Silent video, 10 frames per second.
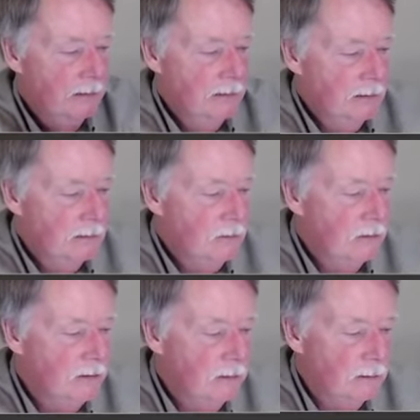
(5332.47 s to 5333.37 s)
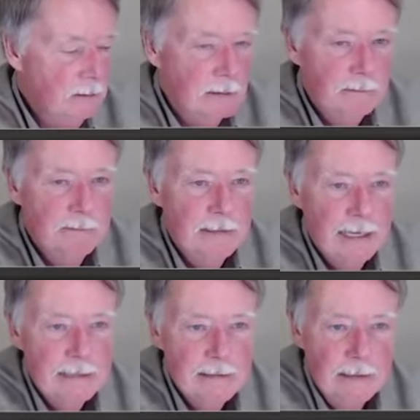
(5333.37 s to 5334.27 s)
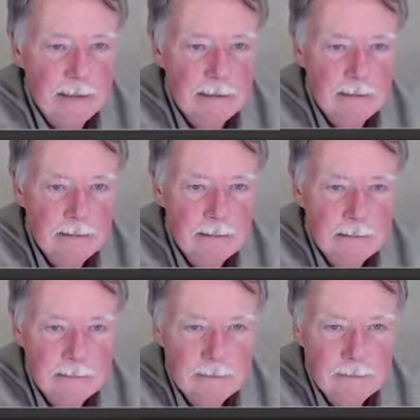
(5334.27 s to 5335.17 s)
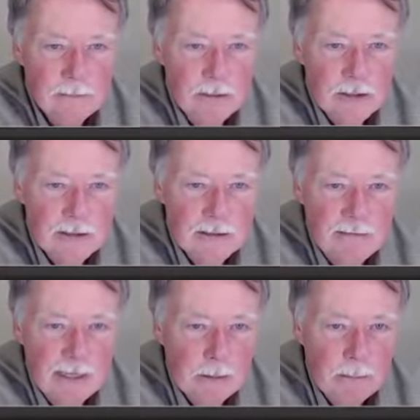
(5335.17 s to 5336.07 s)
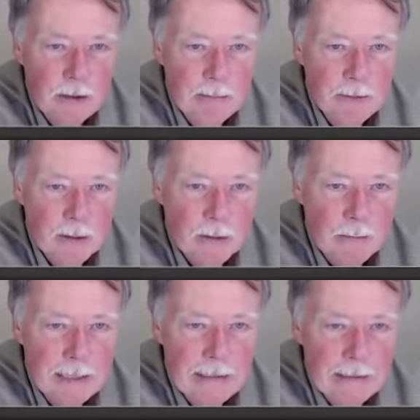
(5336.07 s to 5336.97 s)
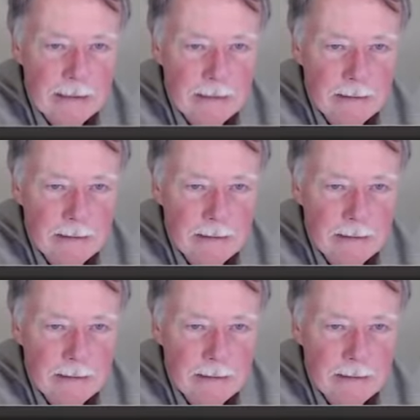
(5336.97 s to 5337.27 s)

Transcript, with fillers: this crystal of Tanzanite, which is available on Mineral Mike,